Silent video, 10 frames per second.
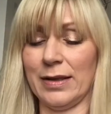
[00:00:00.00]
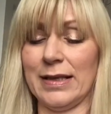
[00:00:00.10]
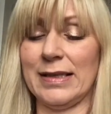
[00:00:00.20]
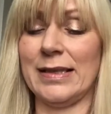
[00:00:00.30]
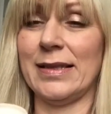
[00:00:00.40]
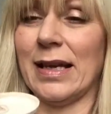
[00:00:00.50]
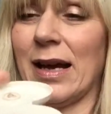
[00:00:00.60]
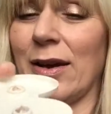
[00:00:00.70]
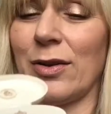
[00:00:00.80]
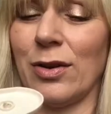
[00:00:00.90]
It's
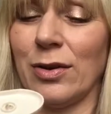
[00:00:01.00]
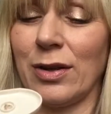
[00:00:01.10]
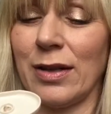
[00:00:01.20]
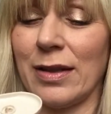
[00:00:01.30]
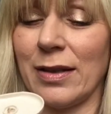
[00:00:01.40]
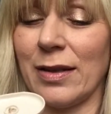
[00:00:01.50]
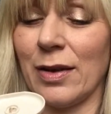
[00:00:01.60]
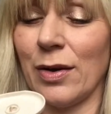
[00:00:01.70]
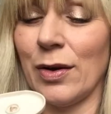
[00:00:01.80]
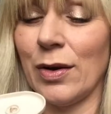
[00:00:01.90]
dark. Look at
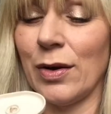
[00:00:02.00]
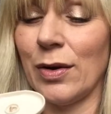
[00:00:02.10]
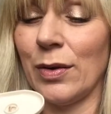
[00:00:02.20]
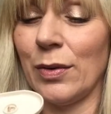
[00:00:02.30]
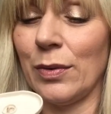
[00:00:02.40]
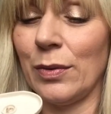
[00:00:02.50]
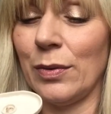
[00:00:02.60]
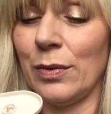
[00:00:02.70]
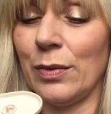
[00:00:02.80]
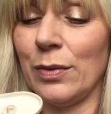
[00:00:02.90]
the.
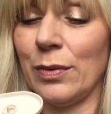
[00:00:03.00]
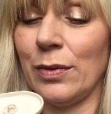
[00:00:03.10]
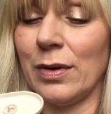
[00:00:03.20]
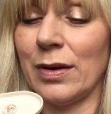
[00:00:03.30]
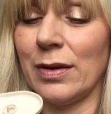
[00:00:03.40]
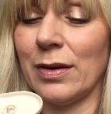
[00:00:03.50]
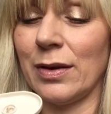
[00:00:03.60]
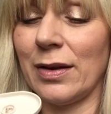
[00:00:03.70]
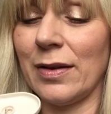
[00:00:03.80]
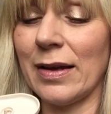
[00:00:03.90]
Ooh,
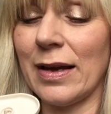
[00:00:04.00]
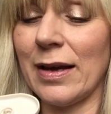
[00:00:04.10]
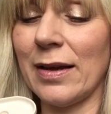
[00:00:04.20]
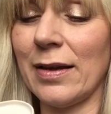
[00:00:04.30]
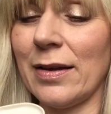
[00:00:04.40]
look at that.